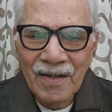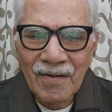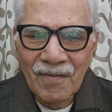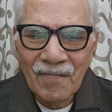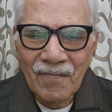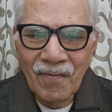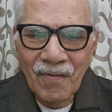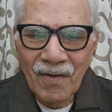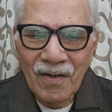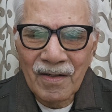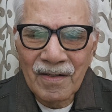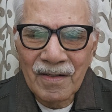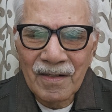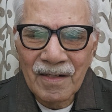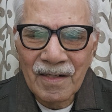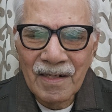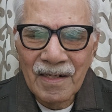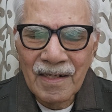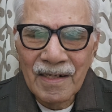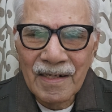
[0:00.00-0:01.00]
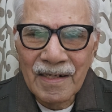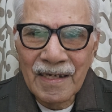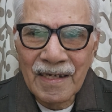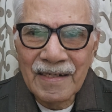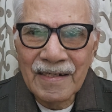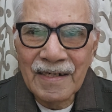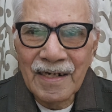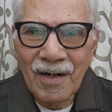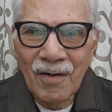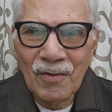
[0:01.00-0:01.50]
for
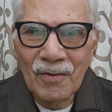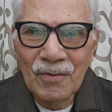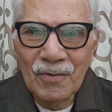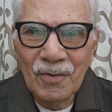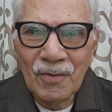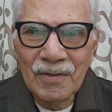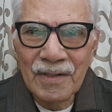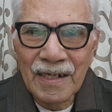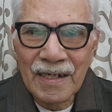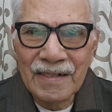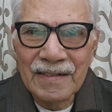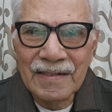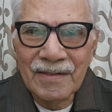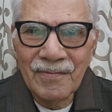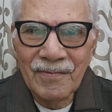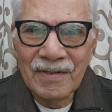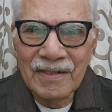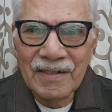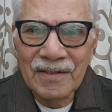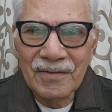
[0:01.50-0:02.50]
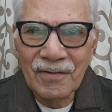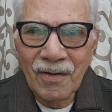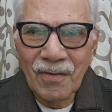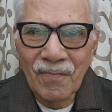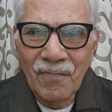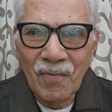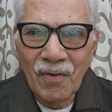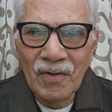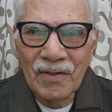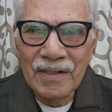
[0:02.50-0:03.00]
carrying out those activities of
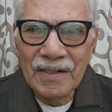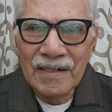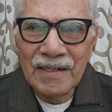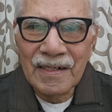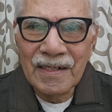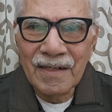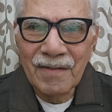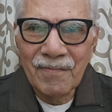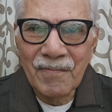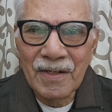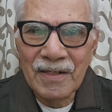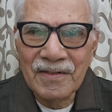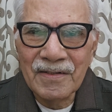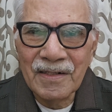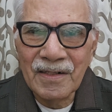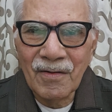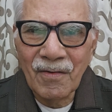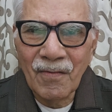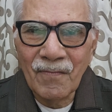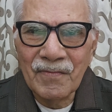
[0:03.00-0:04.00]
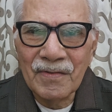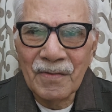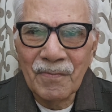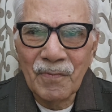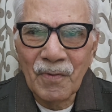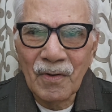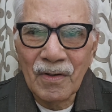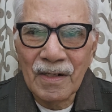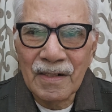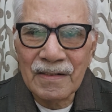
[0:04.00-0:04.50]
monitoring and measuring of the
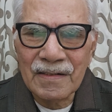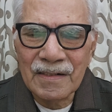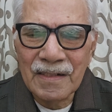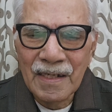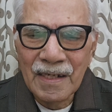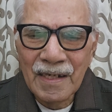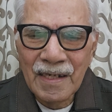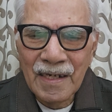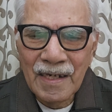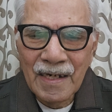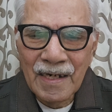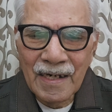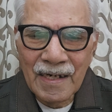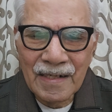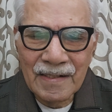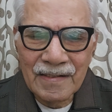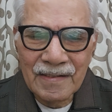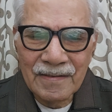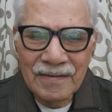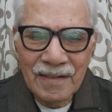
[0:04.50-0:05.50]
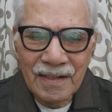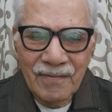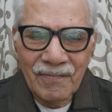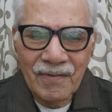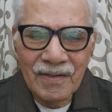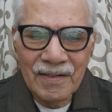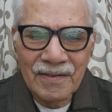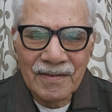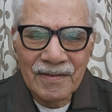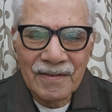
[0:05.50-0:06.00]
product and the
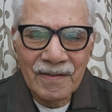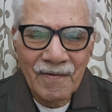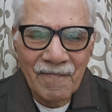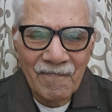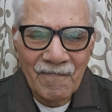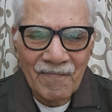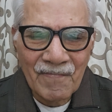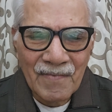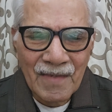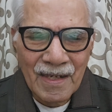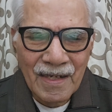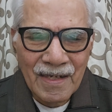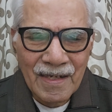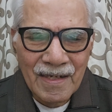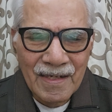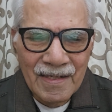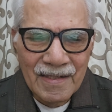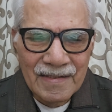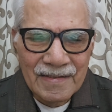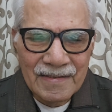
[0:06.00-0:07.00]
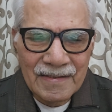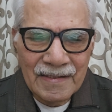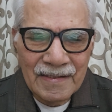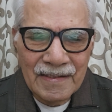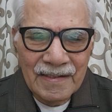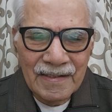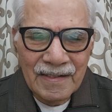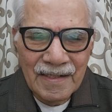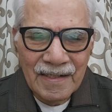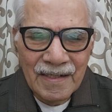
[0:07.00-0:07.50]
service.
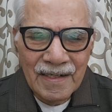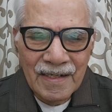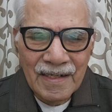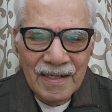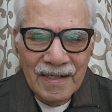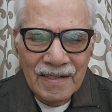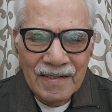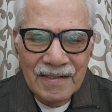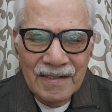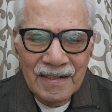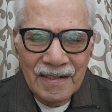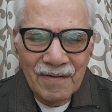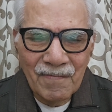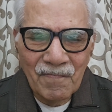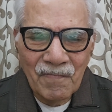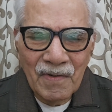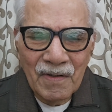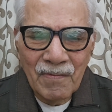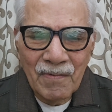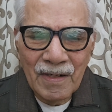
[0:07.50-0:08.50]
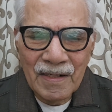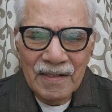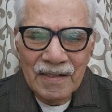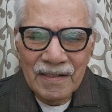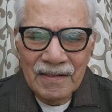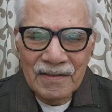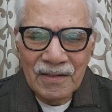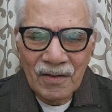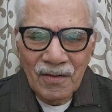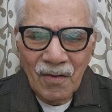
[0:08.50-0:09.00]
C. The
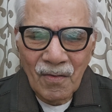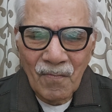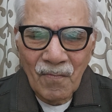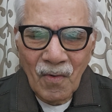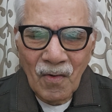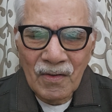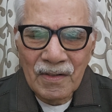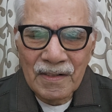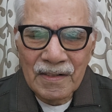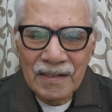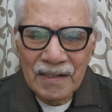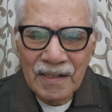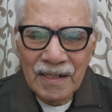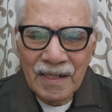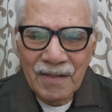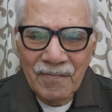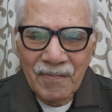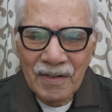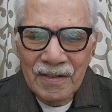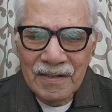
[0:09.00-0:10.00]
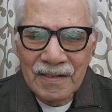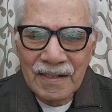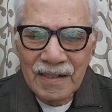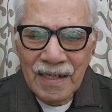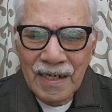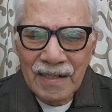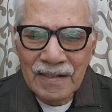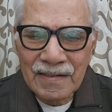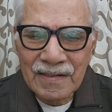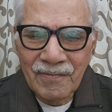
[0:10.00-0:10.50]
implementation of monitoring and measuring
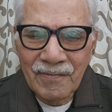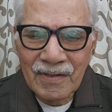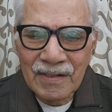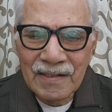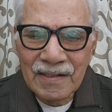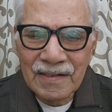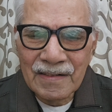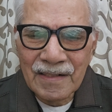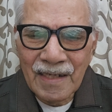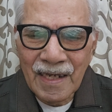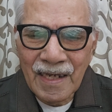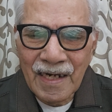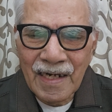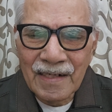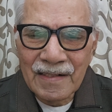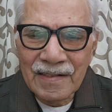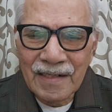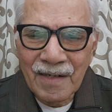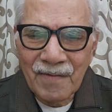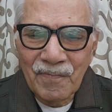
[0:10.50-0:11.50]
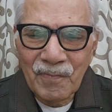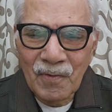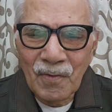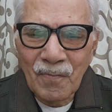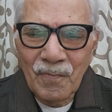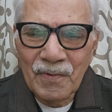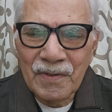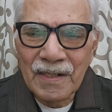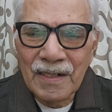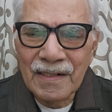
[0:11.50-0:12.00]
activities at
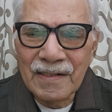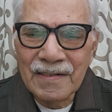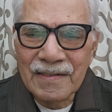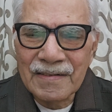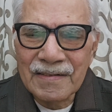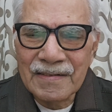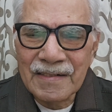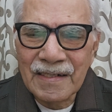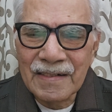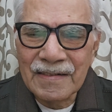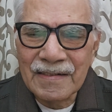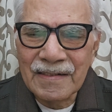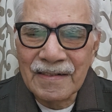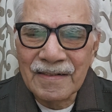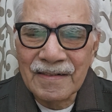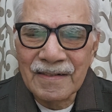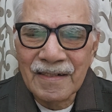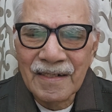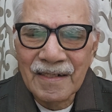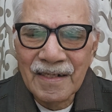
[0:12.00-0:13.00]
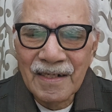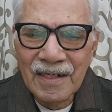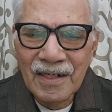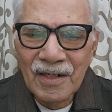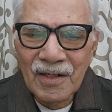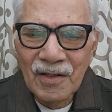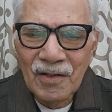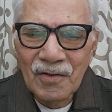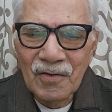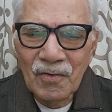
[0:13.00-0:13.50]
appropriate stages
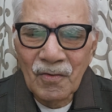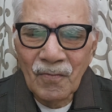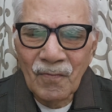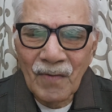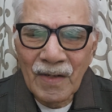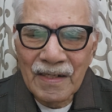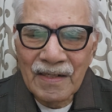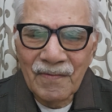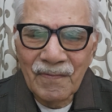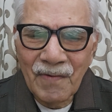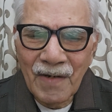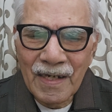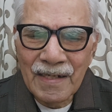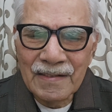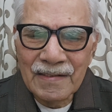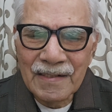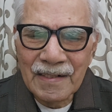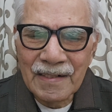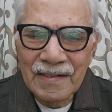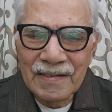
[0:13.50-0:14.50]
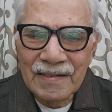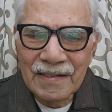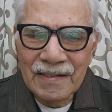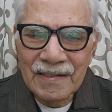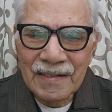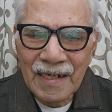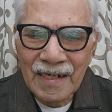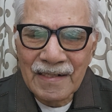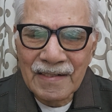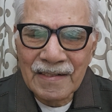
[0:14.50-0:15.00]
to verify that the
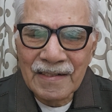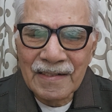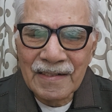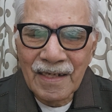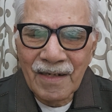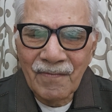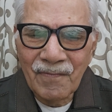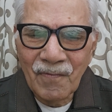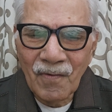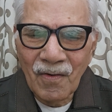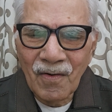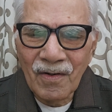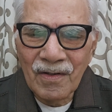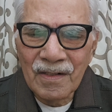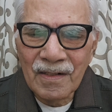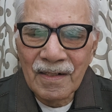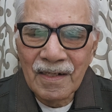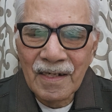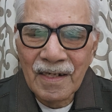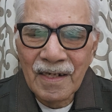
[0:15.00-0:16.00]
criteria for